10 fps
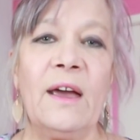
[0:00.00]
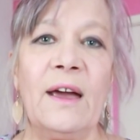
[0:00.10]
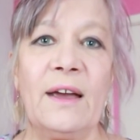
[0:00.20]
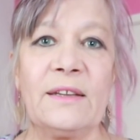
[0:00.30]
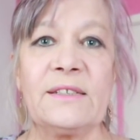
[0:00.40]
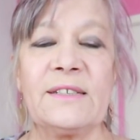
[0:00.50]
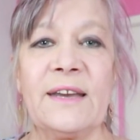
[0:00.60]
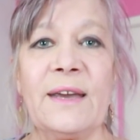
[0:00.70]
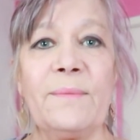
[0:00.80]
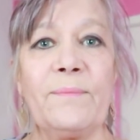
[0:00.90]

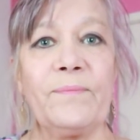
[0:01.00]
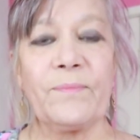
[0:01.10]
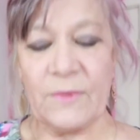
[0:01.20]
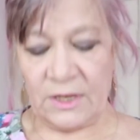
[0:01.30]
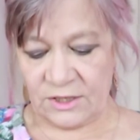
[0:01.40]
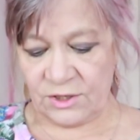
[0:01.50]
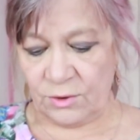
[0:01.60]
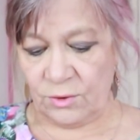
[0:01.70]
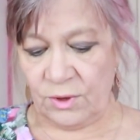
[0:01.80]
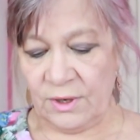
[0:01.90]
And
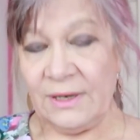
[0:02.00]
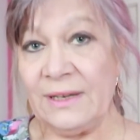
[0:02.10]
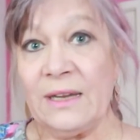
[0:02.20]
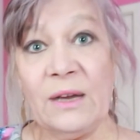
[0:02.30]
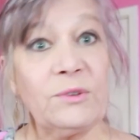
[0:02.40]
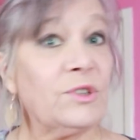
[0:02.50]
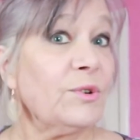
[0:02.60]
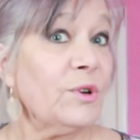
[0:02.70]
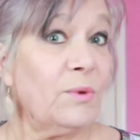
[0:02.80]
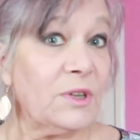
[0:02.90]
so
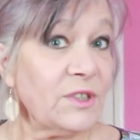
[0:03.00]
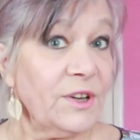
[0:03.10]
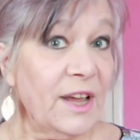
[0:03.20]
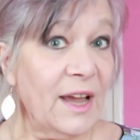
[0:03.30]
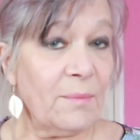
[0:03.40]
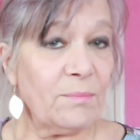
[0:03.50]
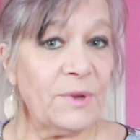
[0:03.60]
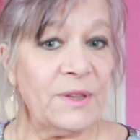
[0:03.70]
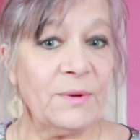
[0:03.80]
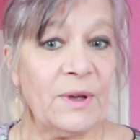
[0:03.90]
don't know what's going to
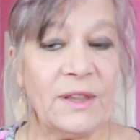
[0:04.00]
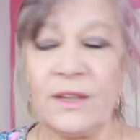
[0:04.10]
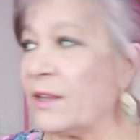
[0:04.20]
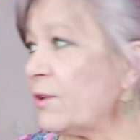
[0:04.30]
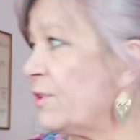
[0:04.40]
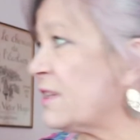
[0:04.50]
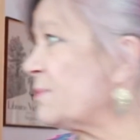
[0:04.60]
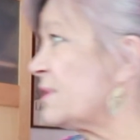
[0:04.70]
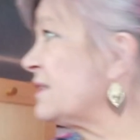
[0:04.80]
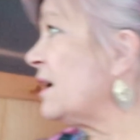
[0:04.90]
happen at
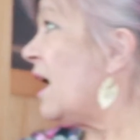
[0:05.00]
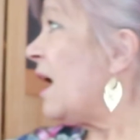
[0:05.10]
Christmas.